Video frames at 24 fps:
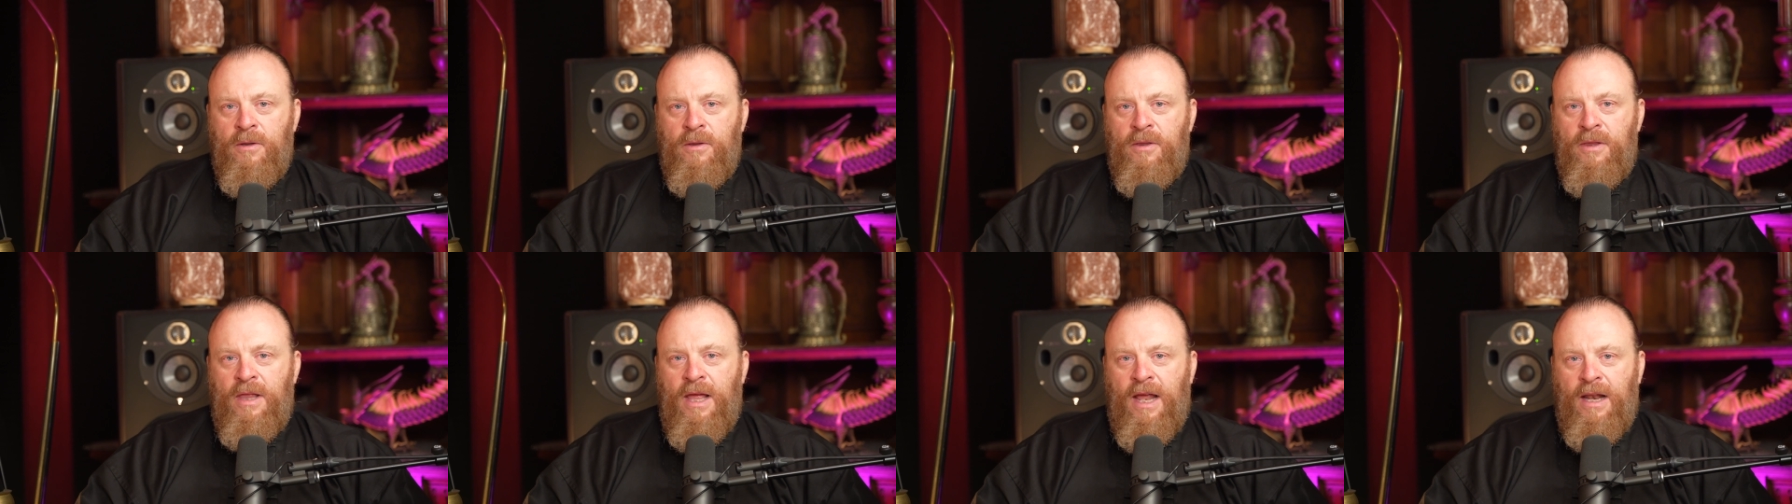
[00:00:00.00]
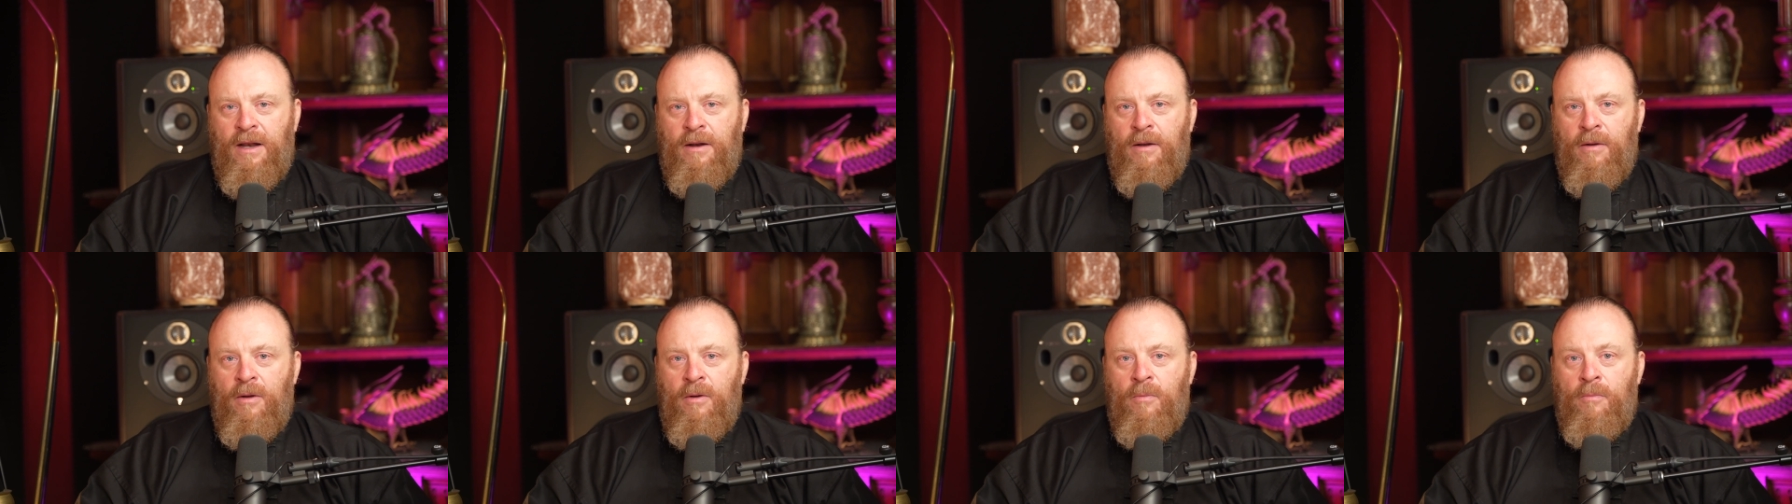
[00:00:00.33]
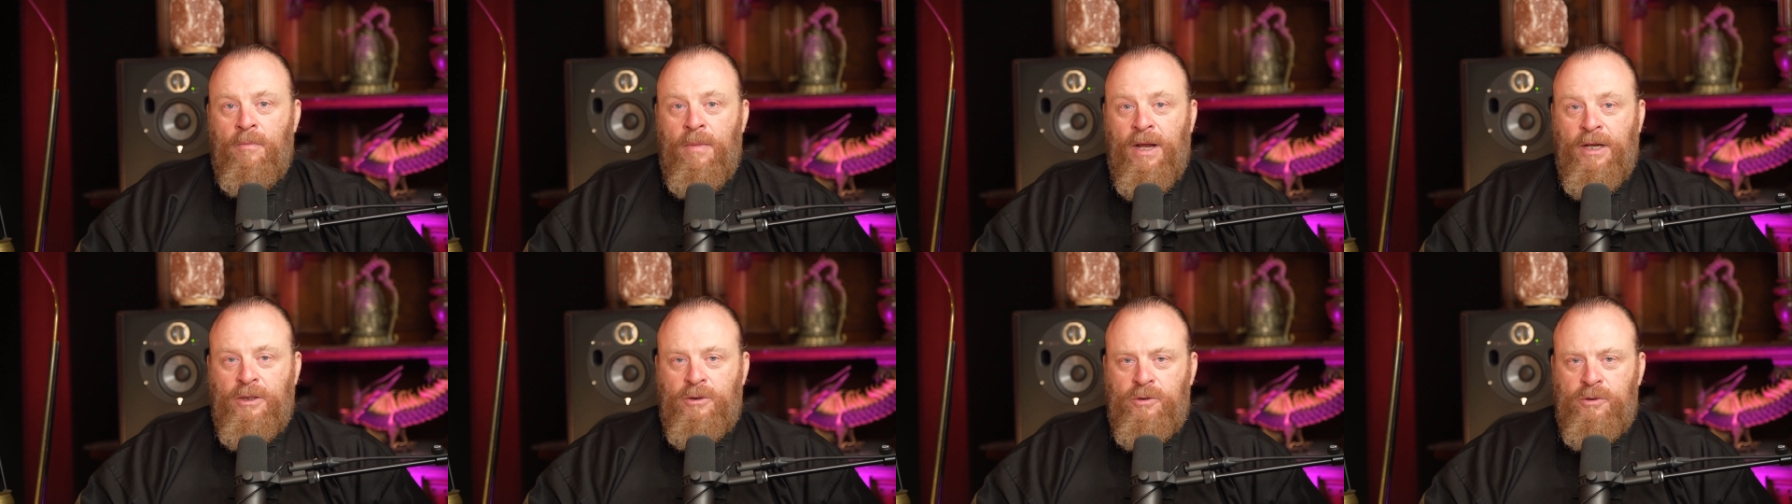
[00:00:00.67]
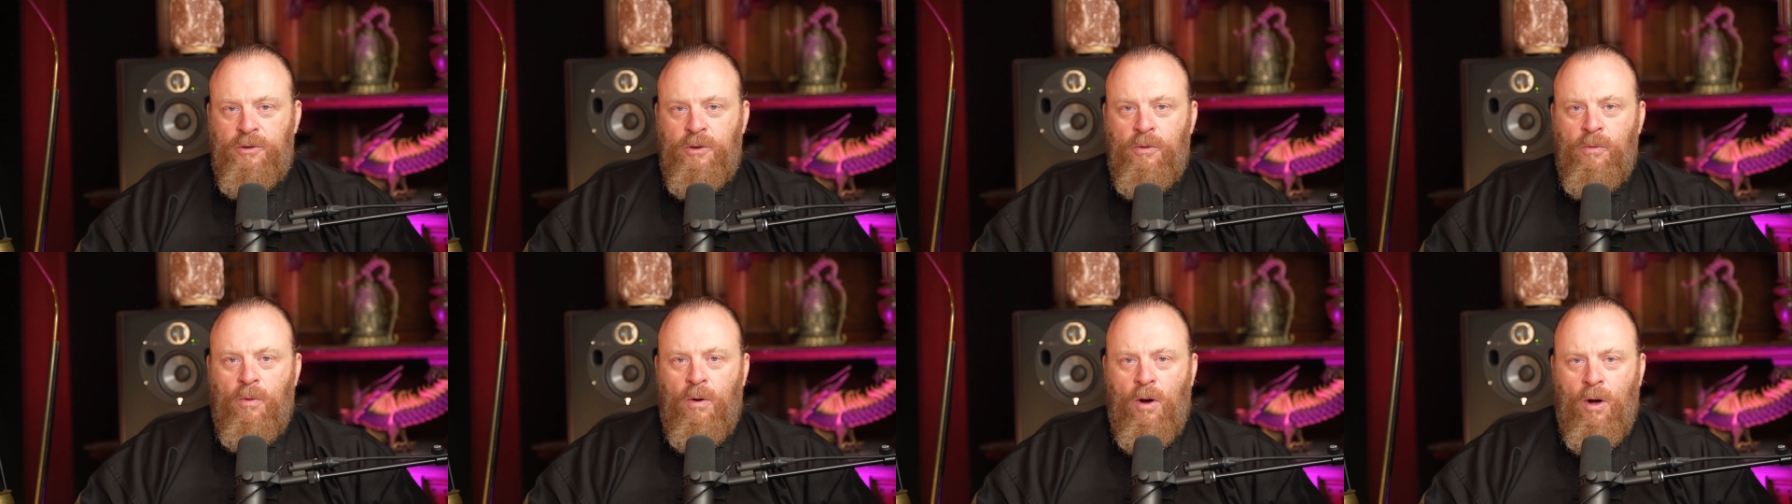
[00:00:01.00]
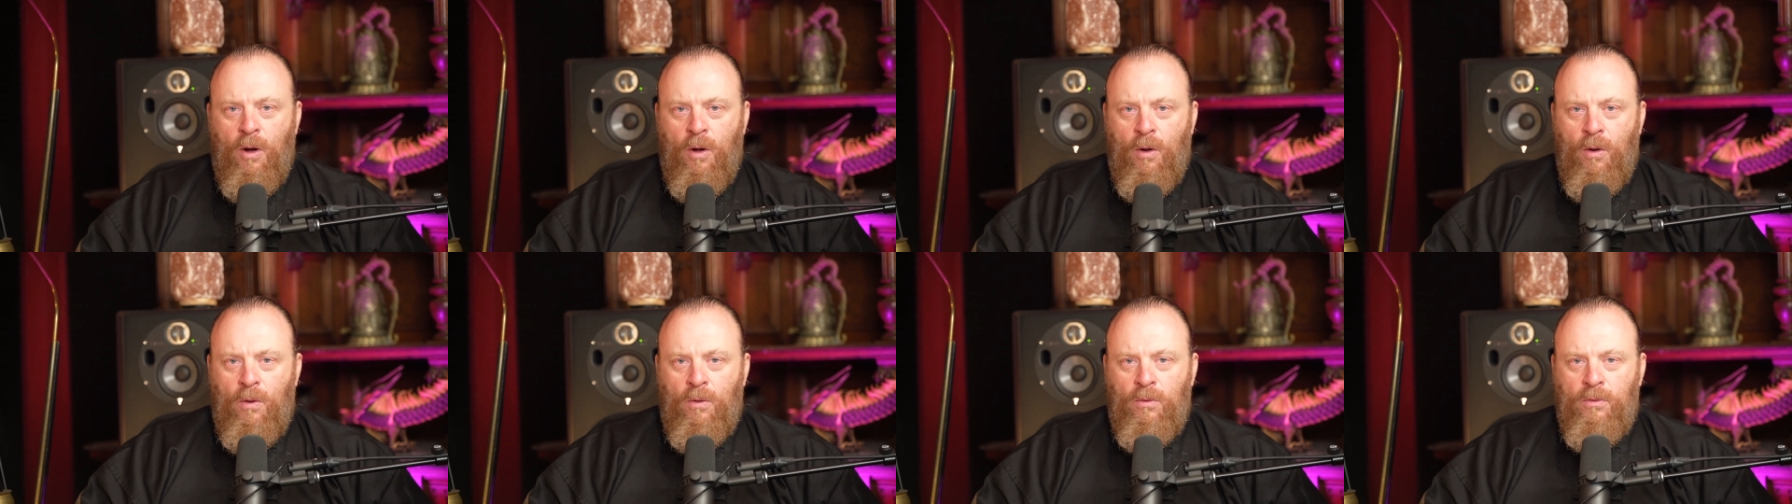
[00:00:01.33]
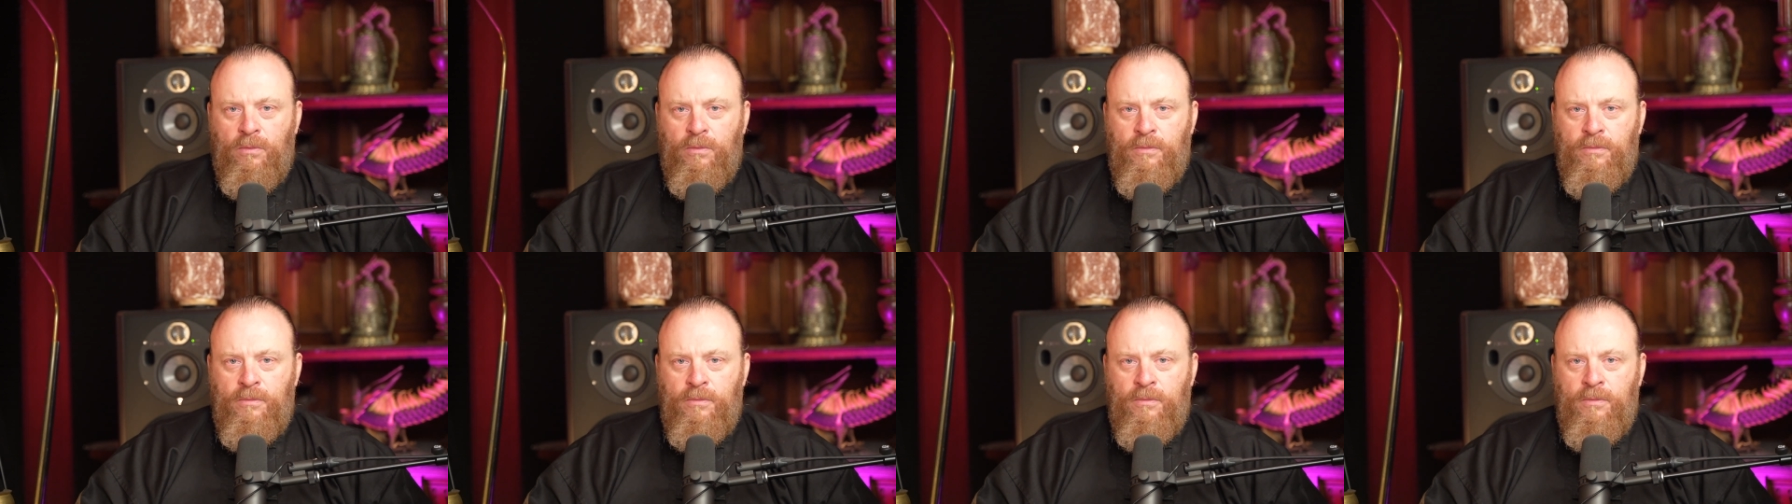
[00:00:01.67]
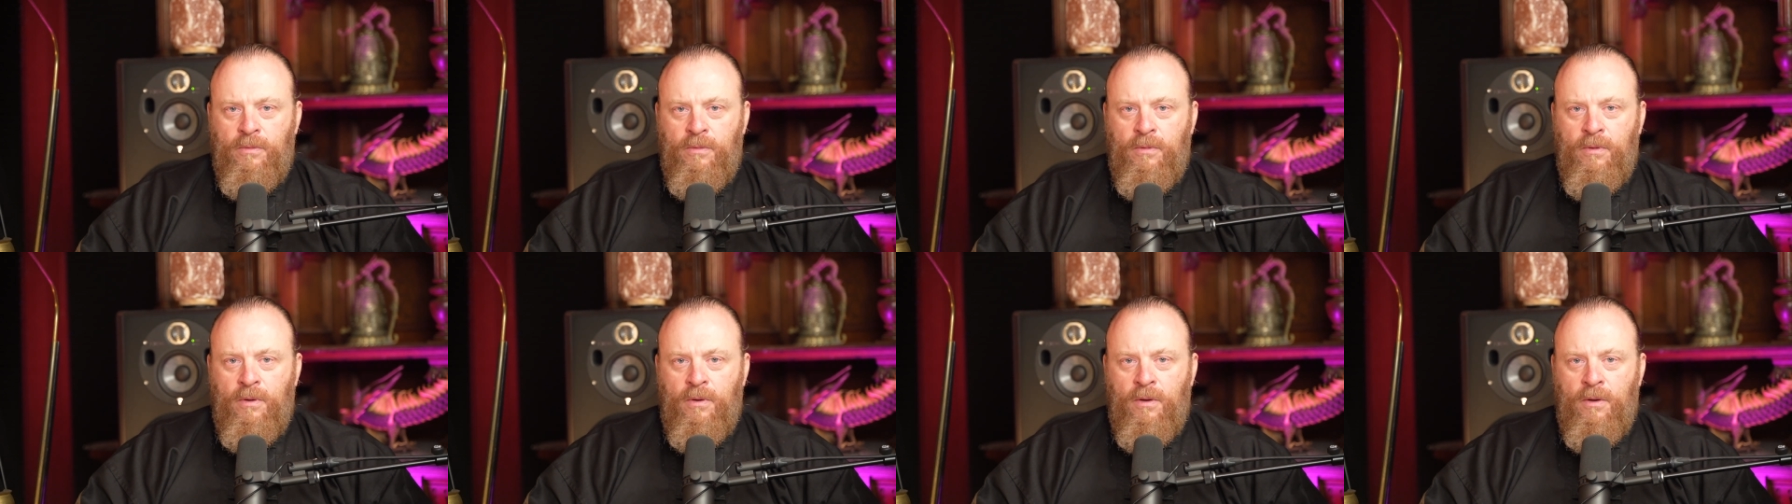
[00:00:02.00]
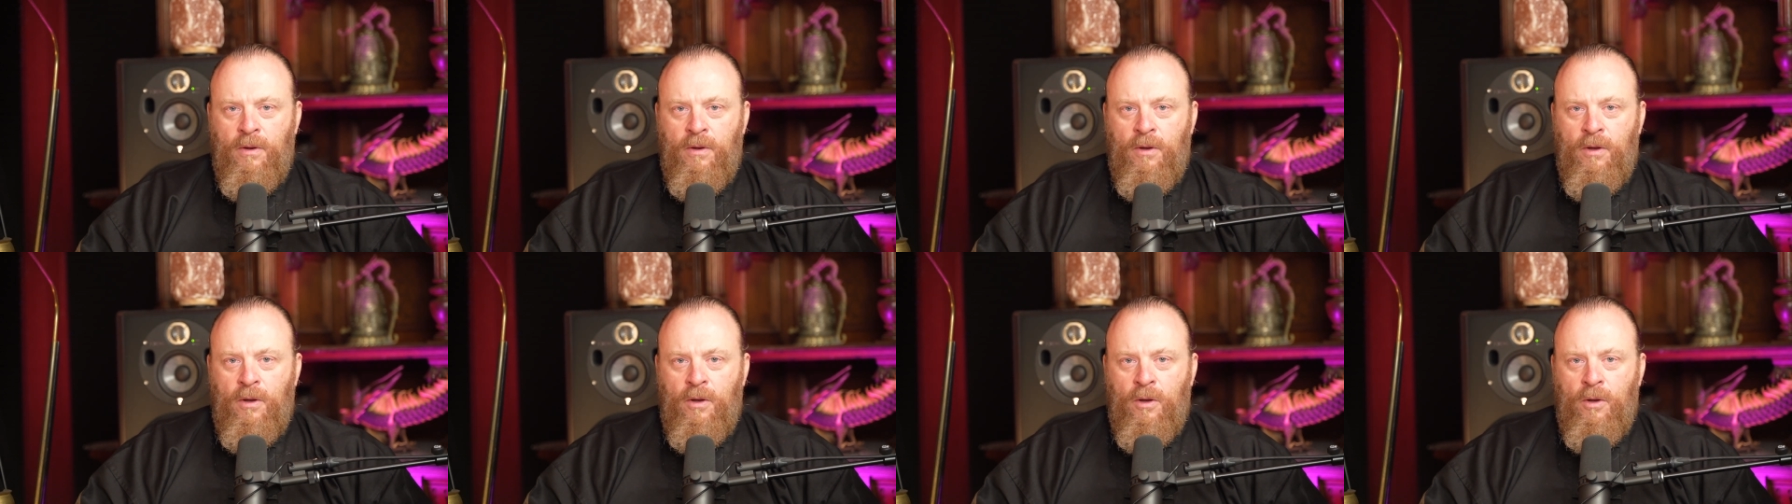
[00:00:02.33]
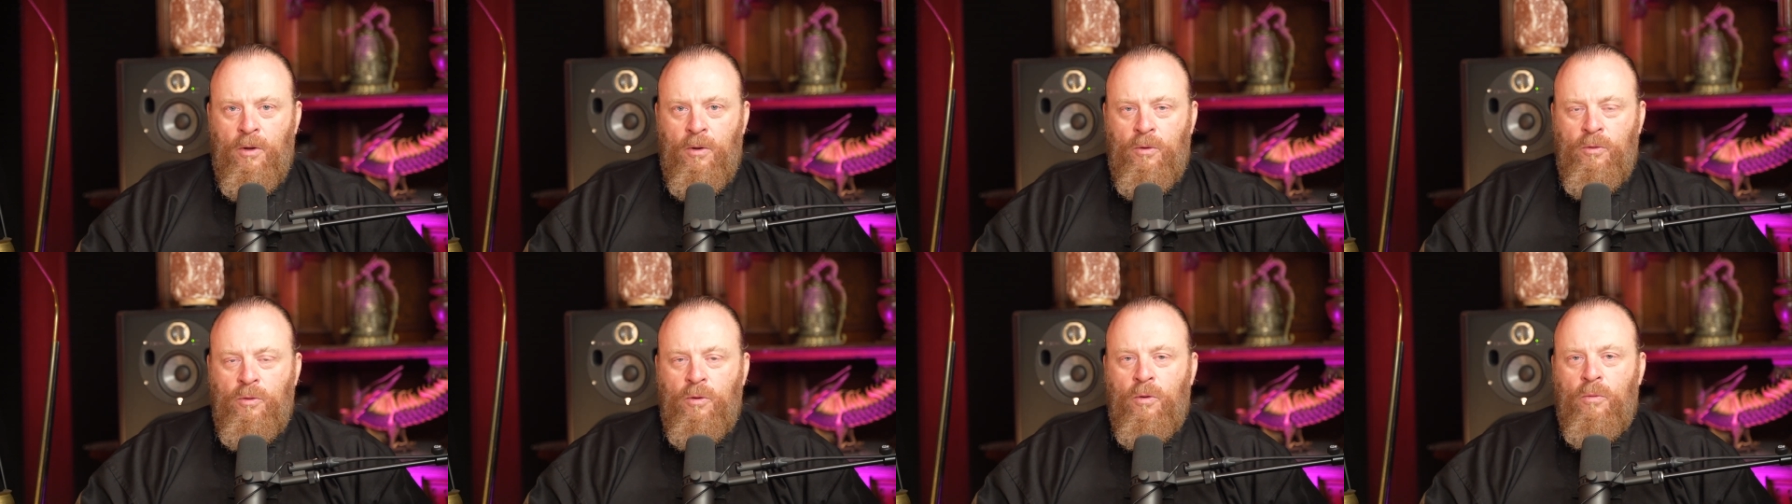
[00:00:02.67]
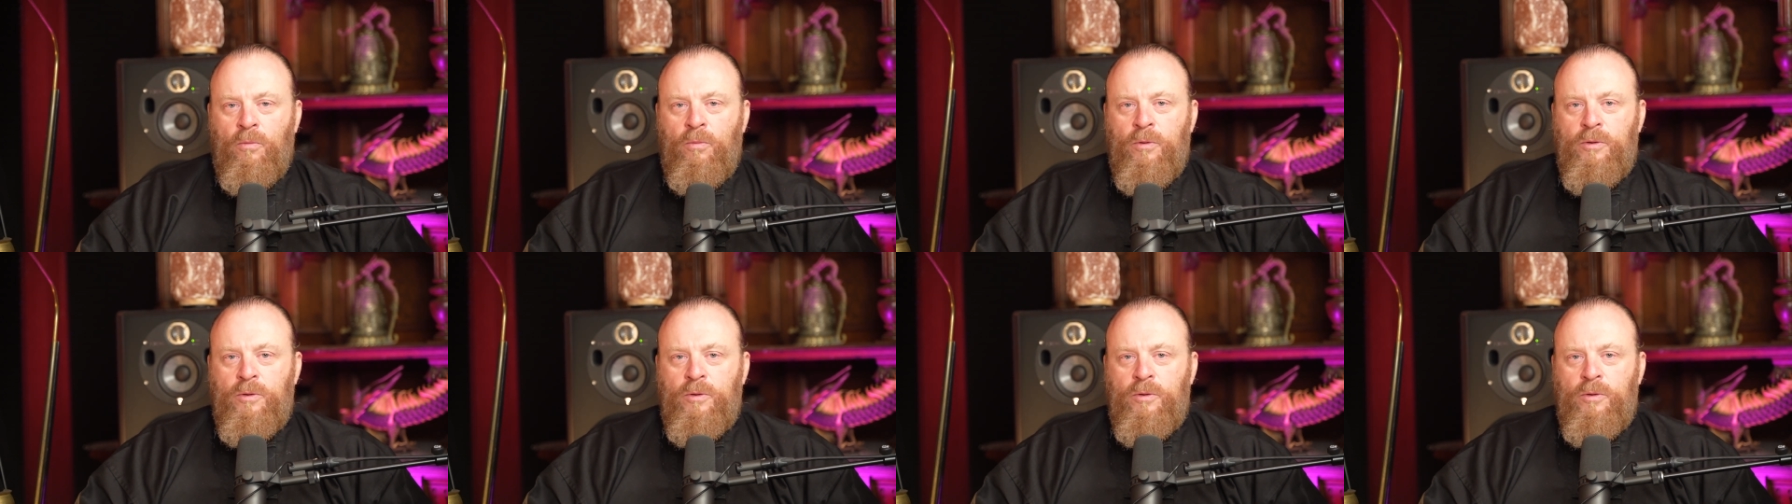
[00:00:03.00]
that makes you whole. Your